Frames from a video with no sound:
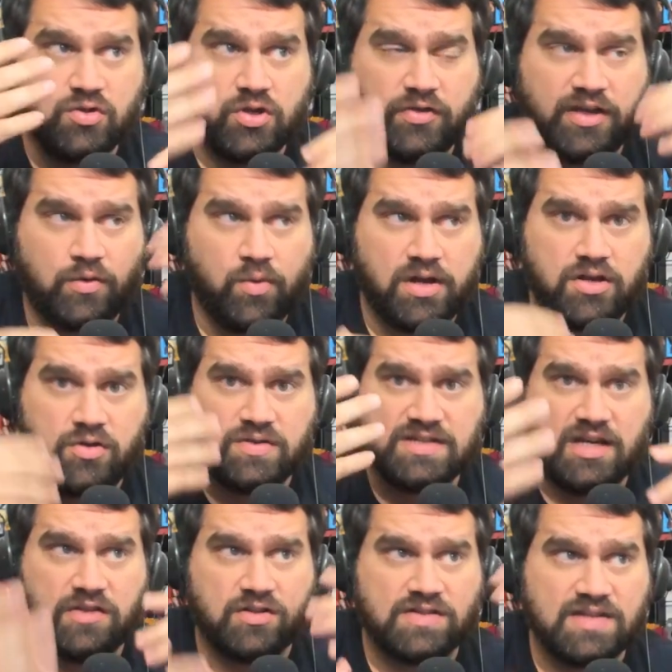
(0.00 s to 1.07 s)
So you click one and you
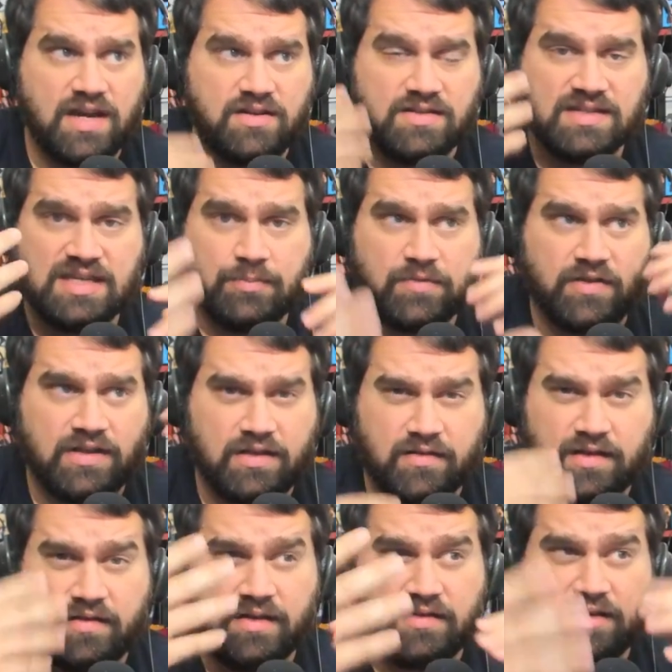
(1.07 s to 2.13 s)
stay on their site, just keep
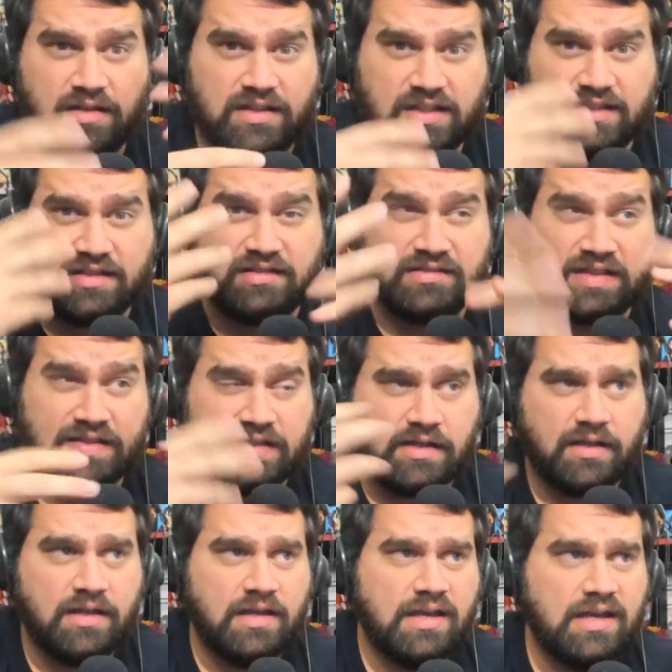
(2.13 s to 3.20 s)
clicking, click, click, click, click, click, click, click,
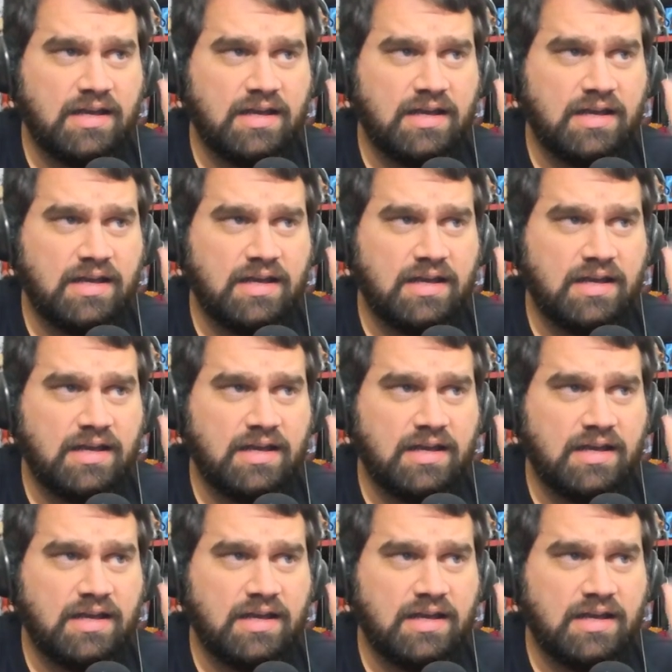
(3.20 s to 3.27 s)
click.